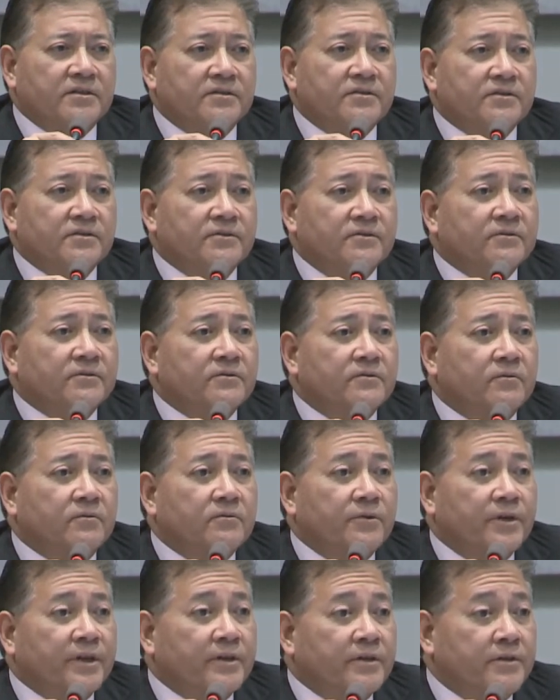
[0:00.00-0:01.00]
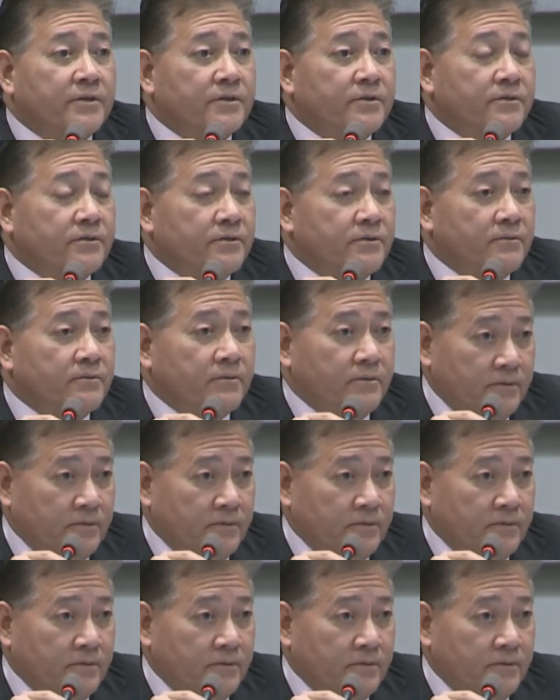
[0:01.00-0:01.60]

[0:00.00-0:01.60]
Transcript: concern. Rick, you